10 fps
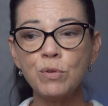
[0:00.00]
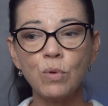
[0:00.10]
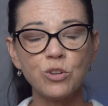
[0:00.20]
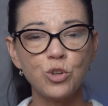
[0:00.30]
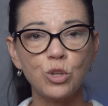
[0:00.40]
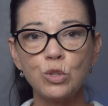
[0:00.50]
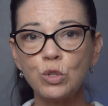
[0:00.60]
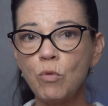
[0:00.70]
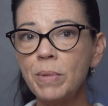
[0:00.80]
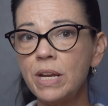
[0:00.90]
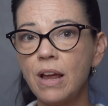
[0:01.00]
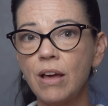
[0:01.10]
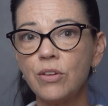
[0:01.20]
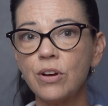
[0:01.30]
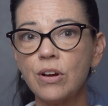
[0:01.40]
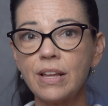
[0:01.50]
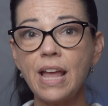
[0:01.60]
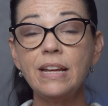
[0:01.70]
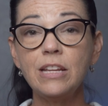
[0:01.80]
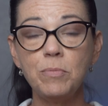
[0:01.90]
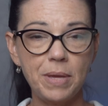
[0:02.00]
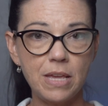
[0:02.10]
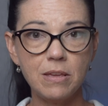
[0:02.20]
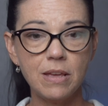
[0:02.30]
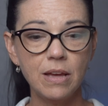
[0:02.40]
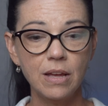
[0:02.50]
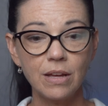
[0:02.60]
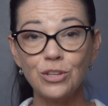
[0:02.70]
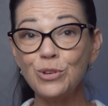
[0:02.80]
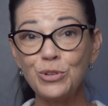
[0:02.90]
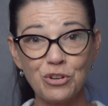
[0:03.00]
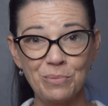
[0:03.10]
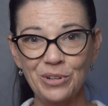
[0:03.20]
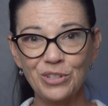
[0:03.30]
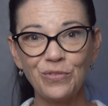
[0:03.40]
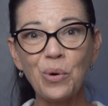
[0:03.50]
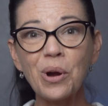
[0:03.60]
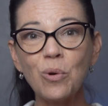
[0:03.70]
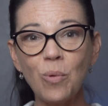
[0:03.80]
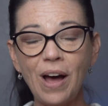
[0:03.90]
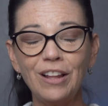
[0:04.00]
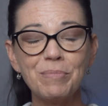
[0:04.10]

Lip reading: been watching so many other KDP YouTubers for a while.